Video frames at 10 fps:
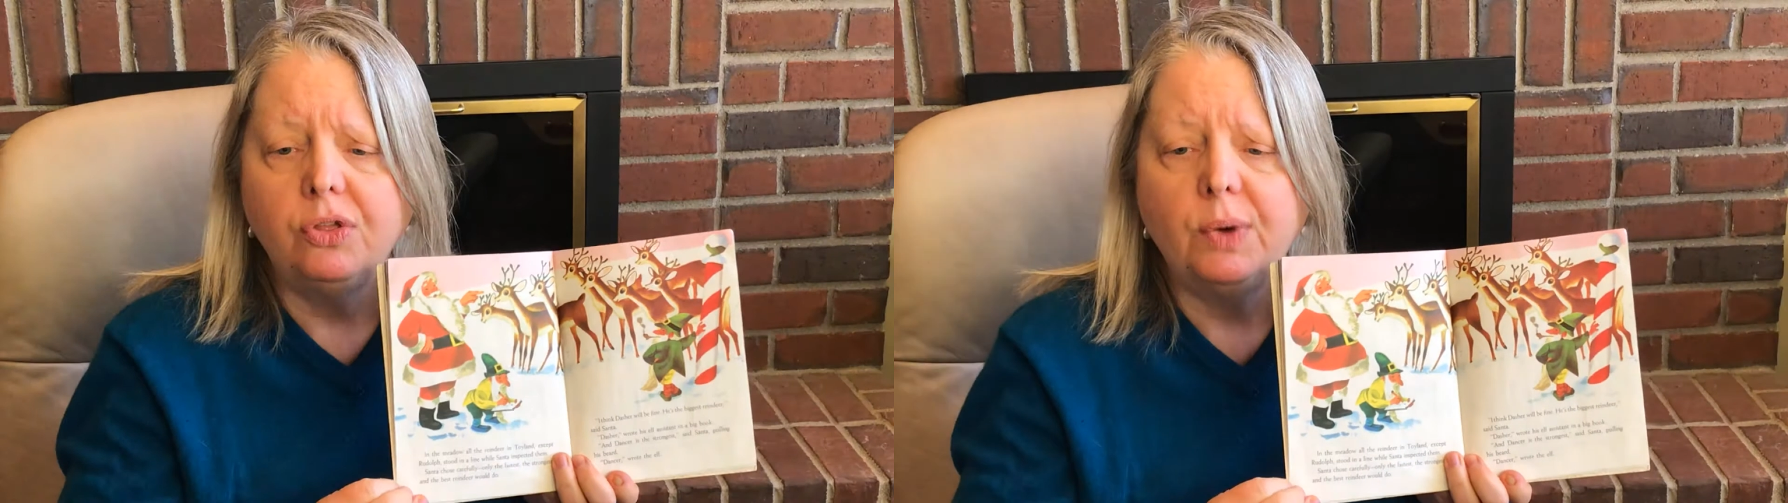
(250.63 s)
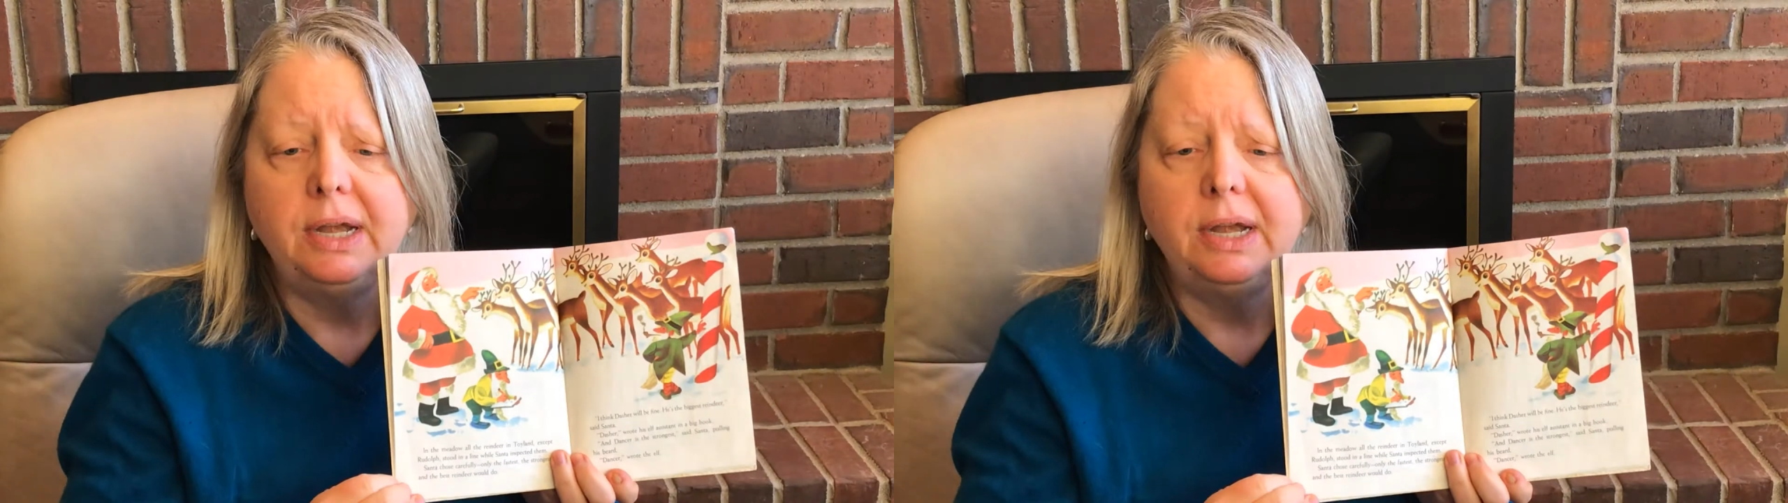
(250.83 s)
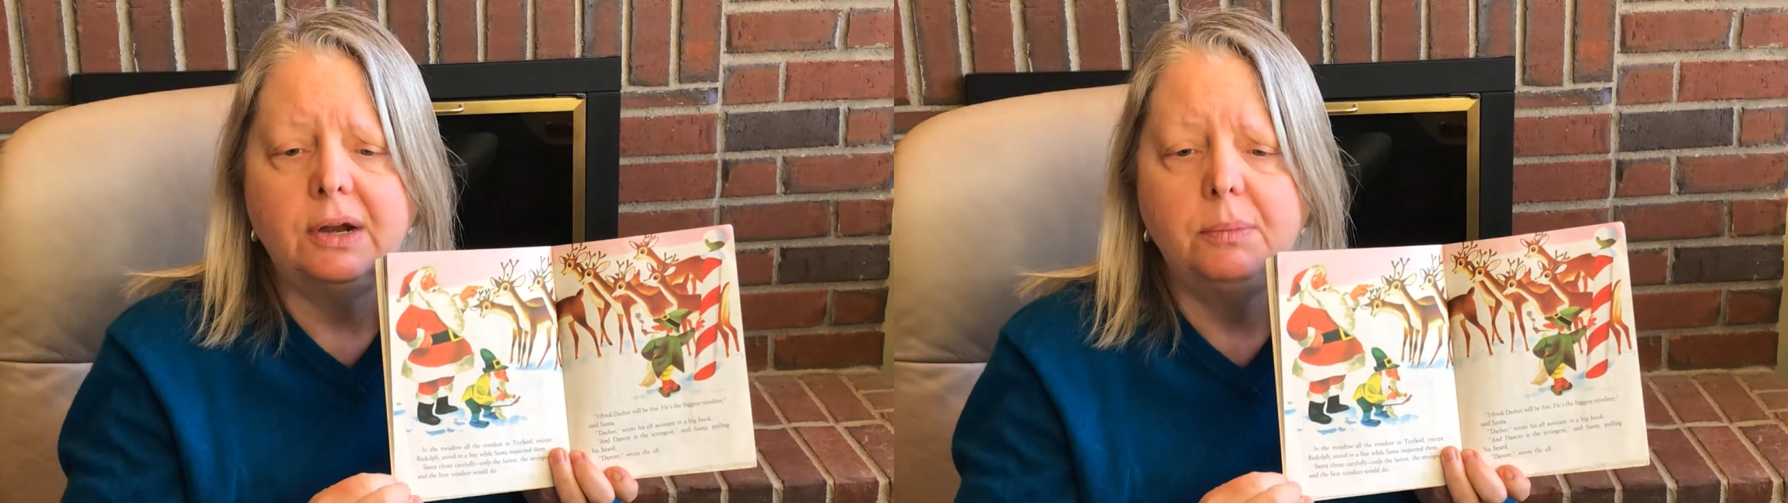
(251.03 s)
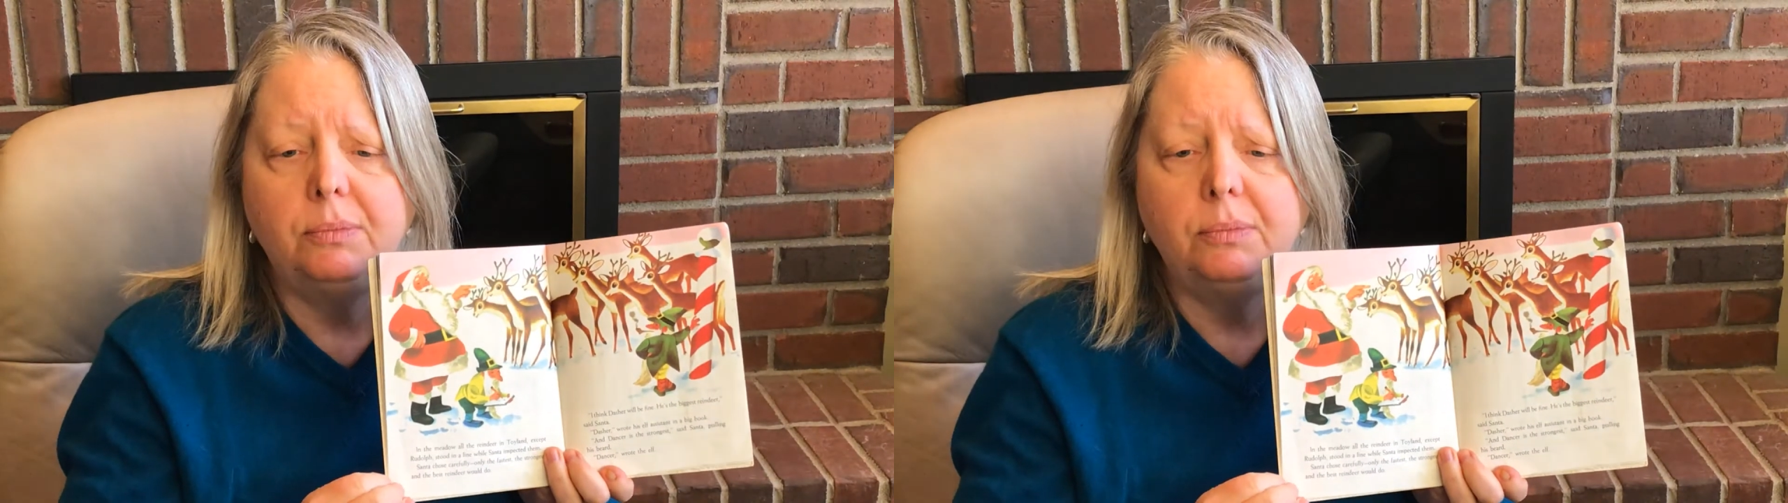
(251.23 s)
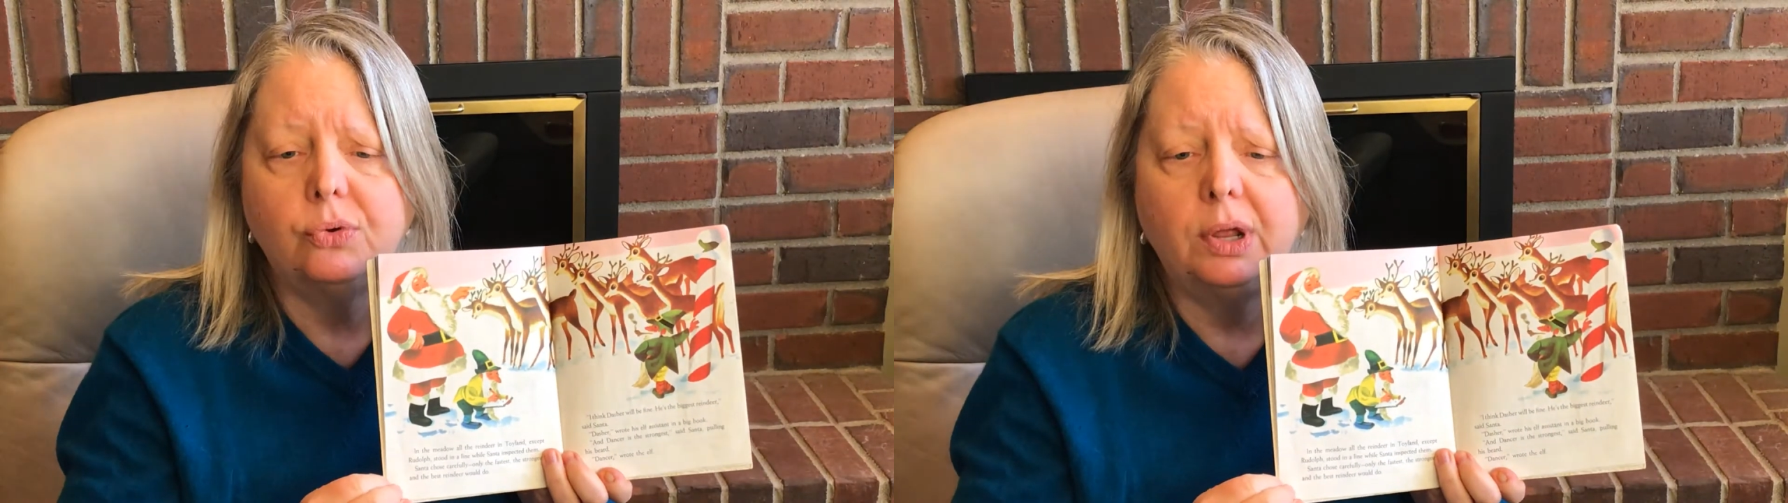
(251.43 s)
the reindeer
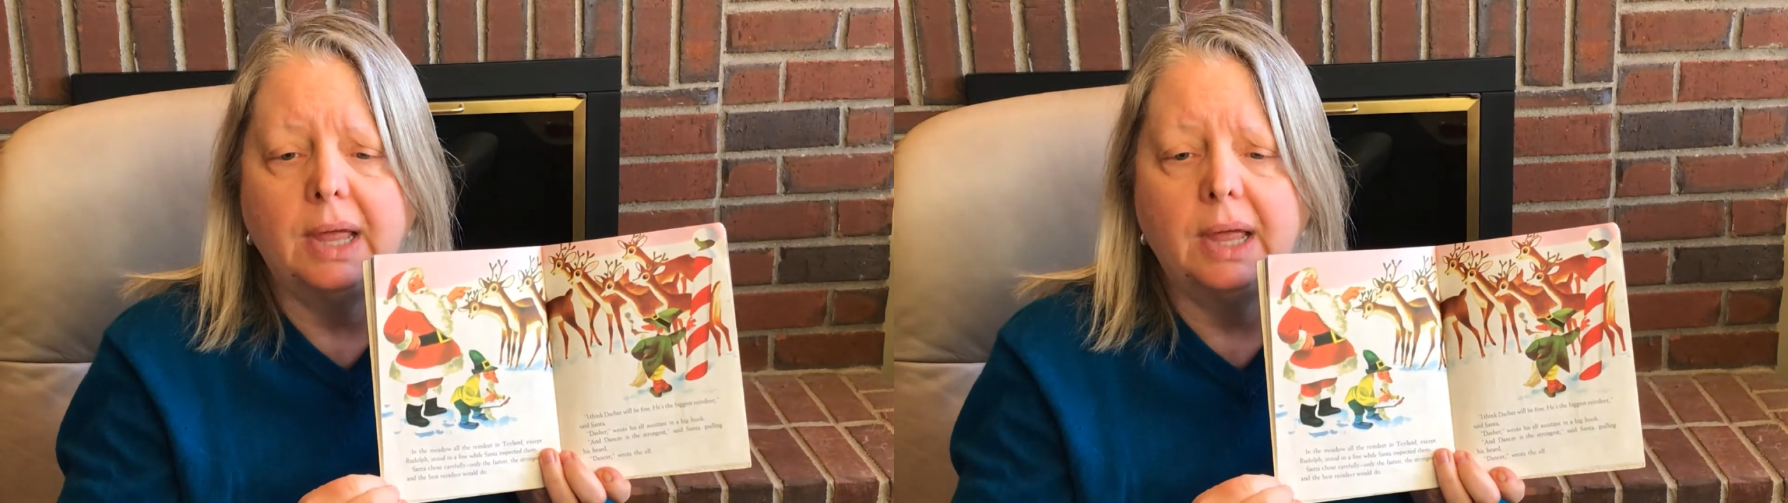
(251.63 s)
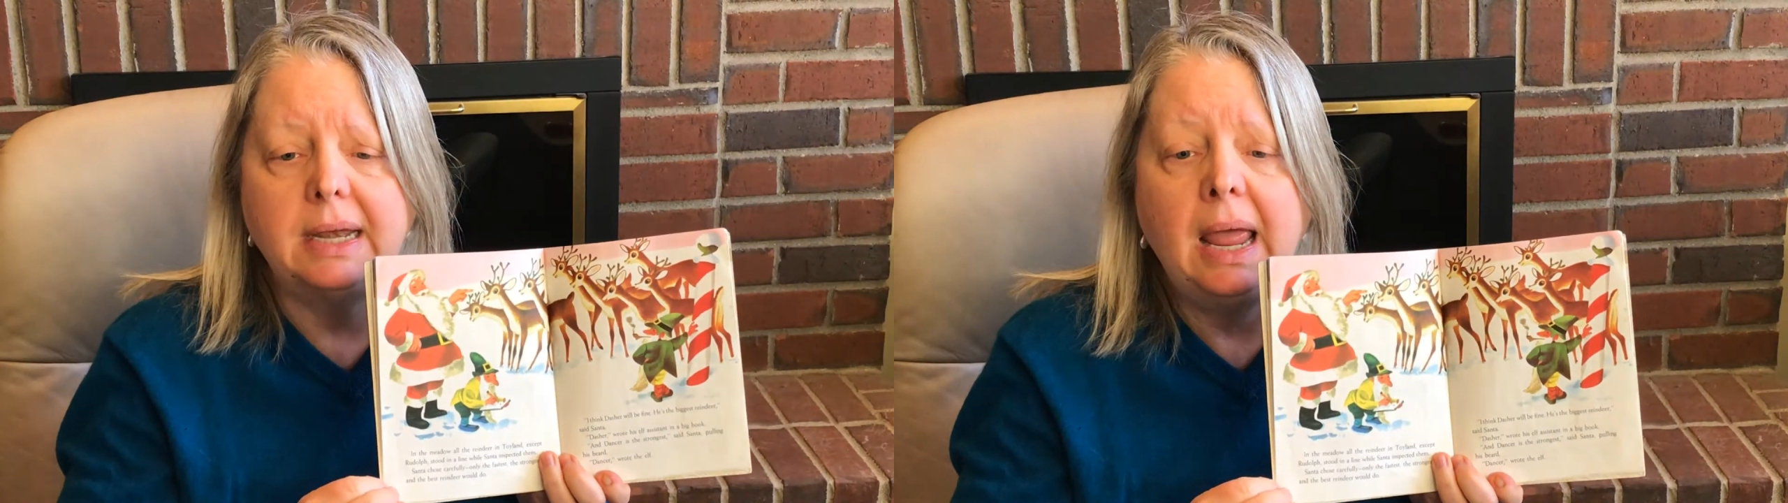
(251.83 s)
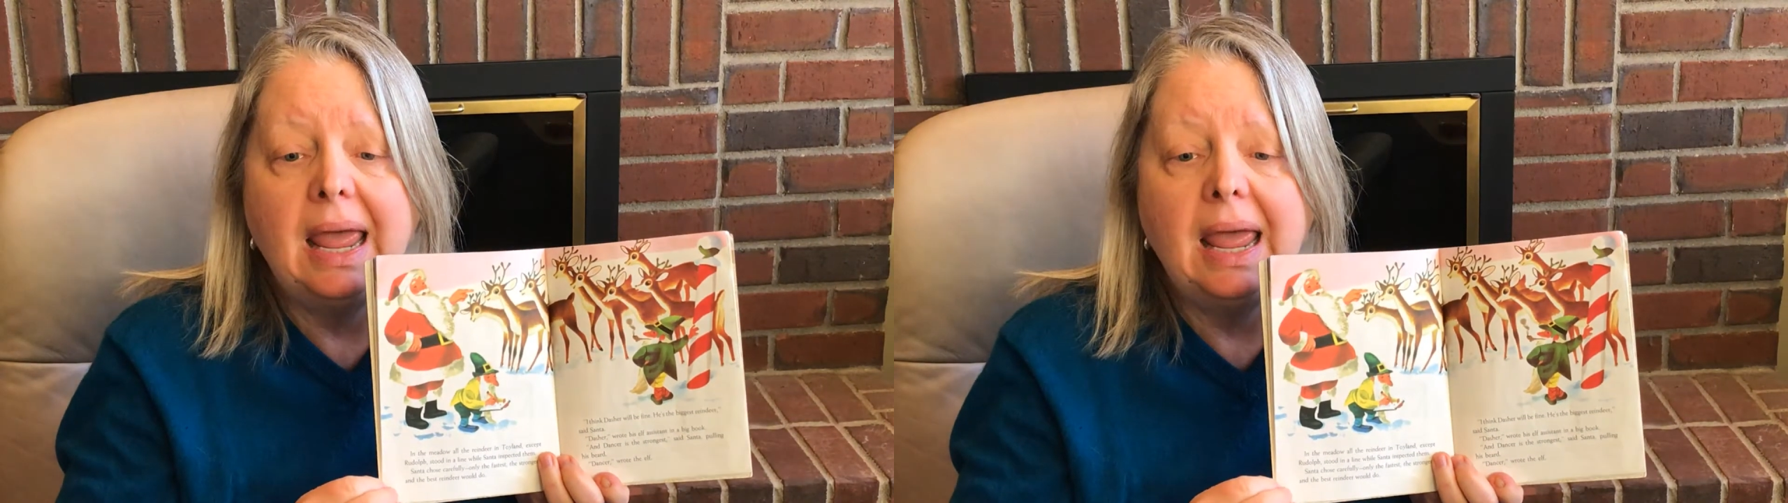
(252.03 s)
in Toyland,